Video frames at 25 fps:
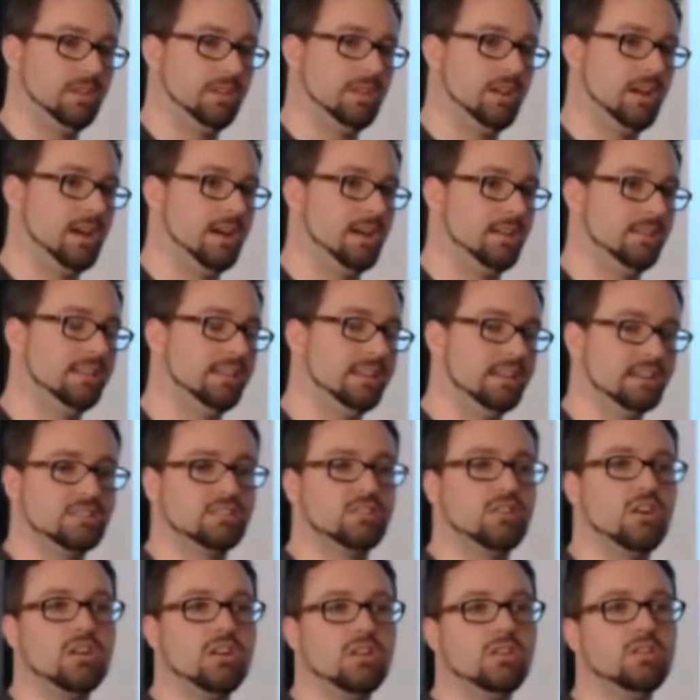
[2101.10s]
Linux
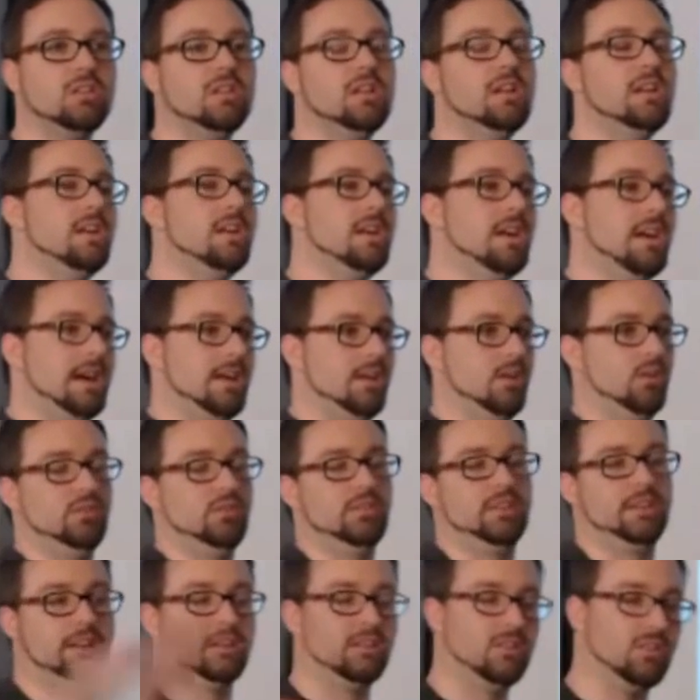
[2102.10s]
kernel and all
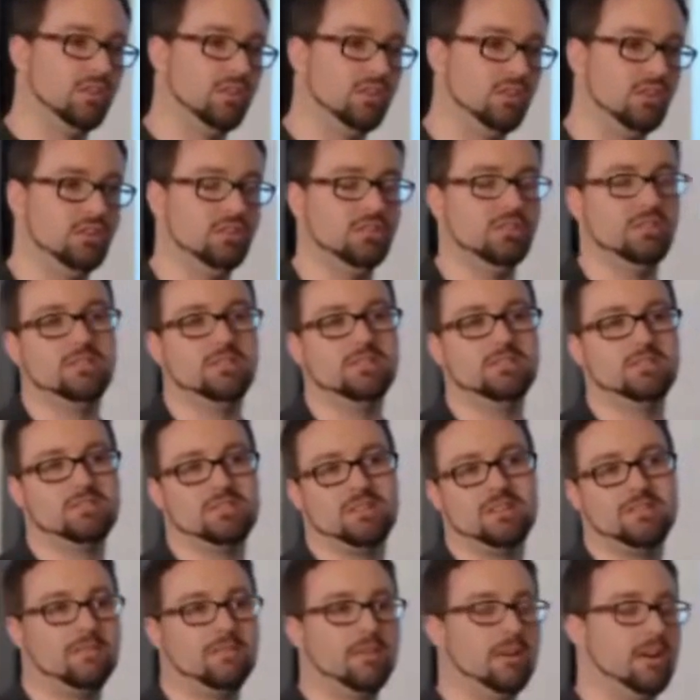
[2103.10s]
the GNU
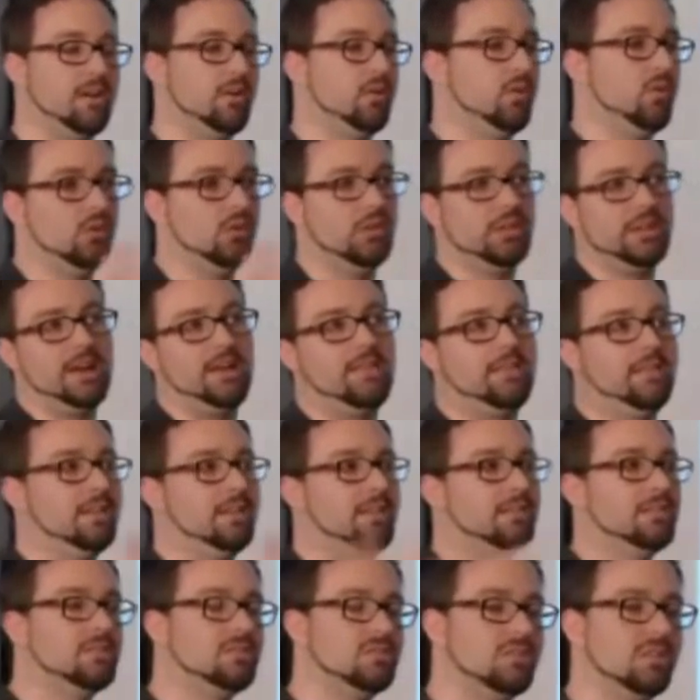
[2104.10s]
software and all the other
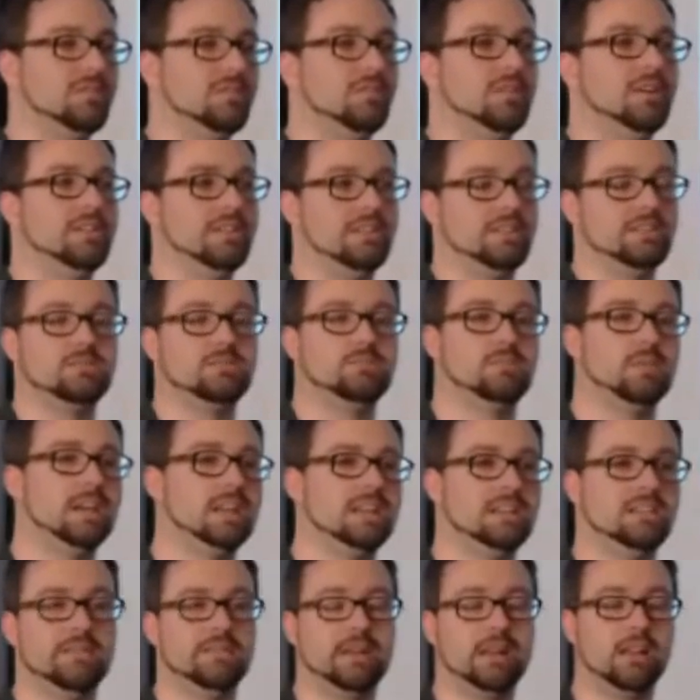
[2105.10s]
software that's
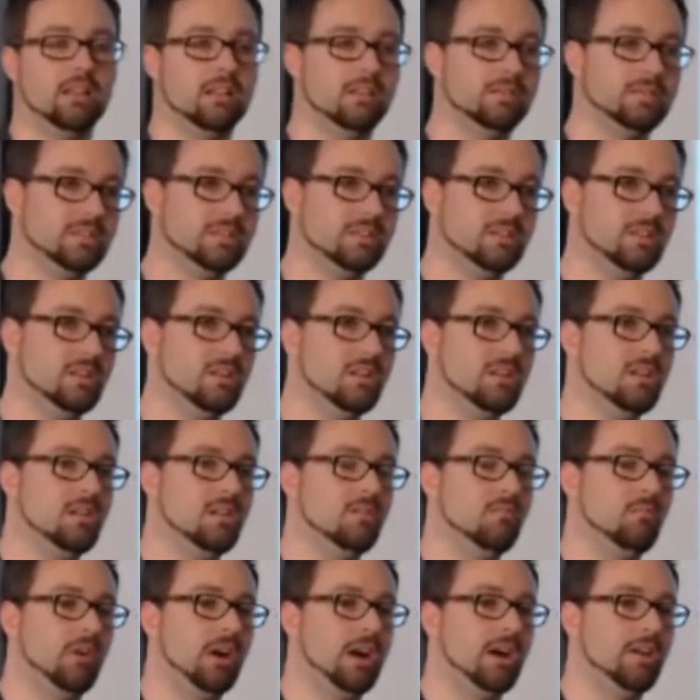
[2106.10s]
been developed
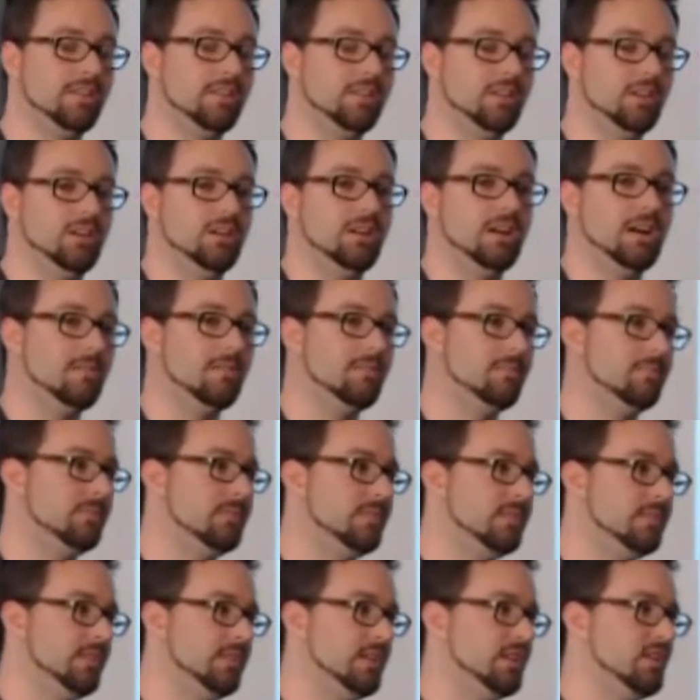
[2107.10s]
by the
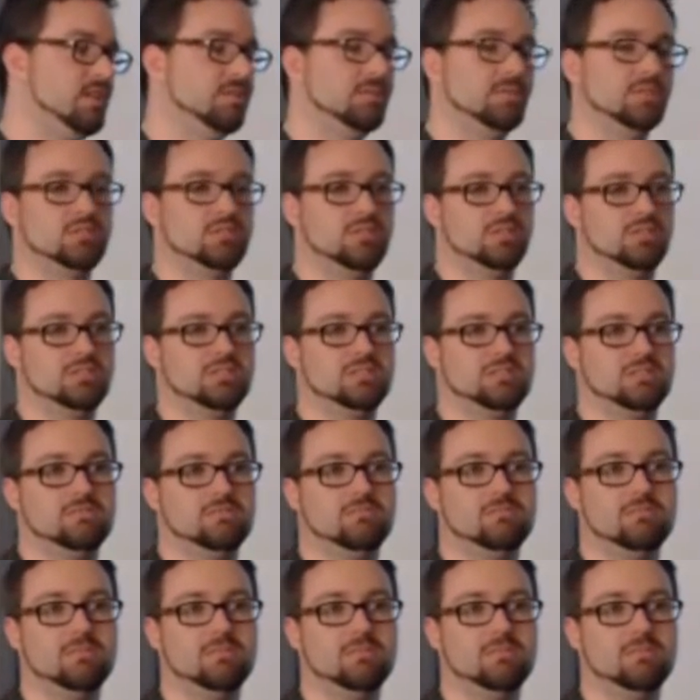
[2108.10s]
free and open source